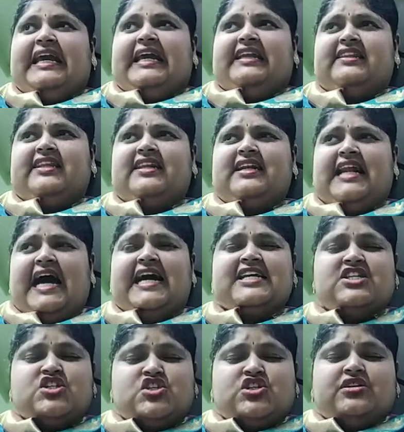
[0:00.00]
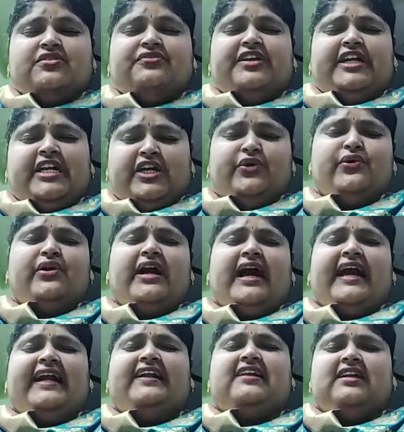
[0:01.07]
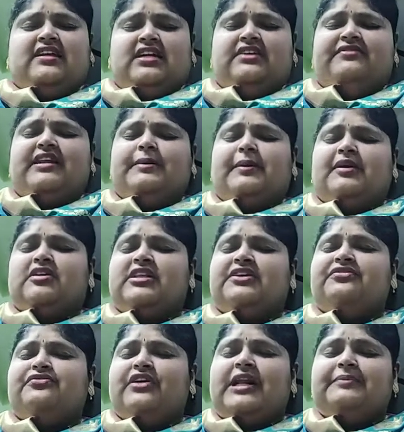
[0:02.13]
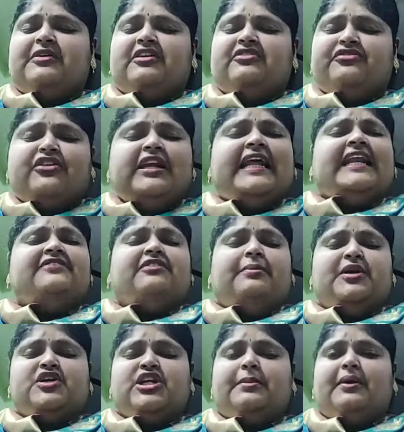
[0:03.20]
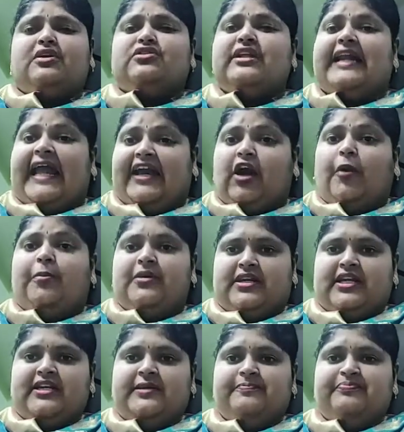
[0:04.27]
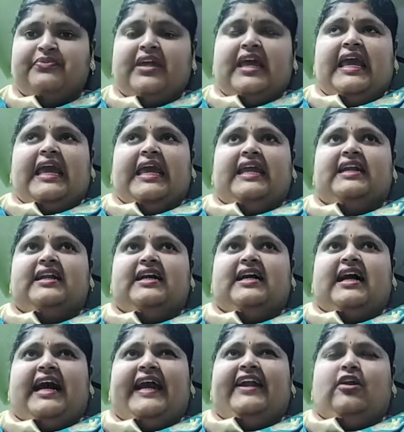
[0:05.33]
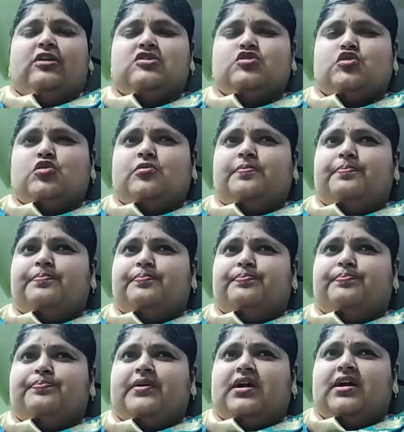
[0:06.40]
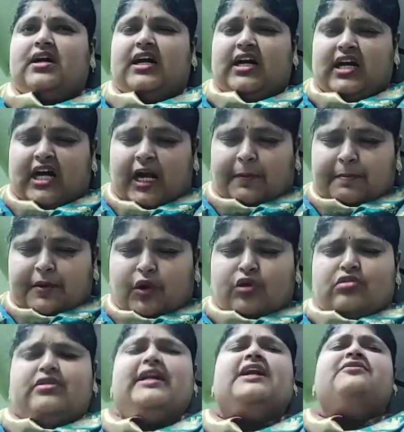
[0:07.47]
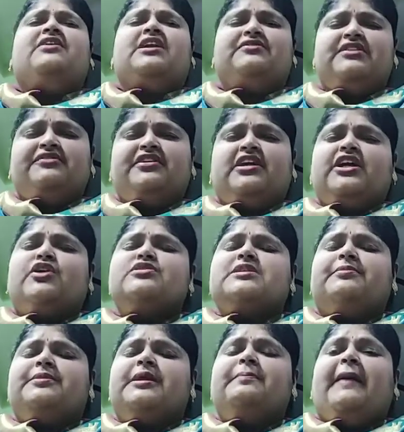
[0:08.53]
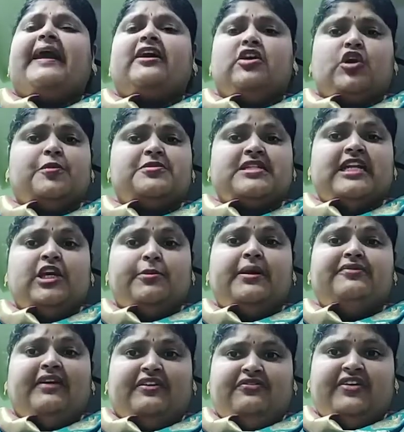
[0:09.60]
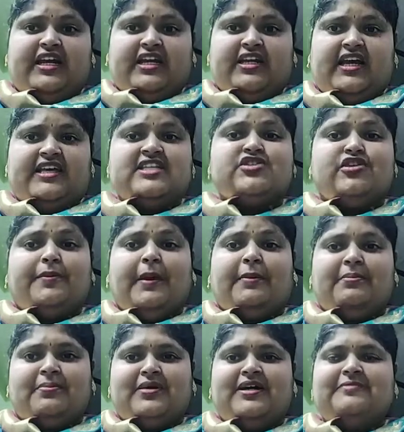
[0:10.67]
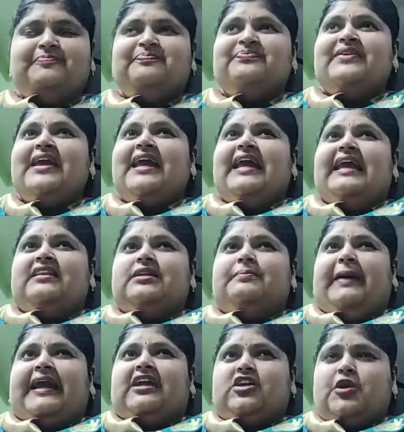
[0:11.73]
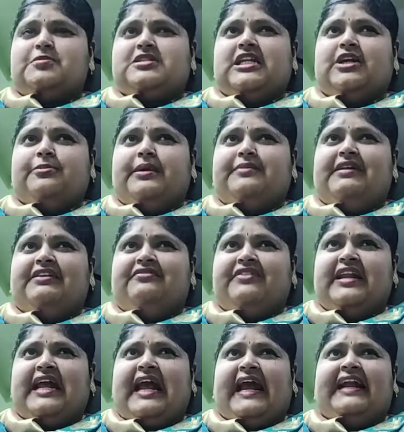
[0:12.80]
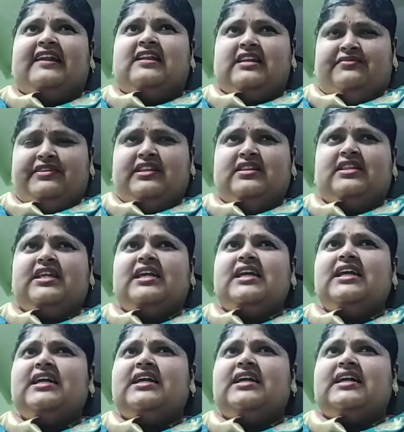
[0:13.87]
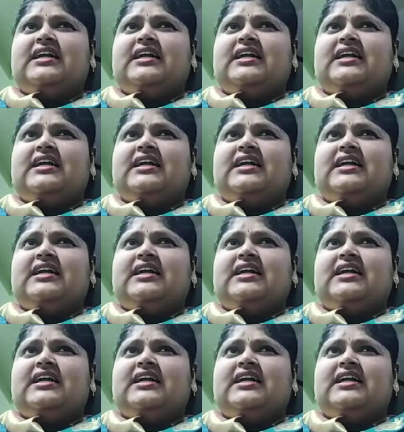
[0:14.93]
In the last video, I had given about the full information about the lac operon, and I had also uploaded one of the videos of the microbes in human welfare. As you remember, in the microbes in human welfare, I had given the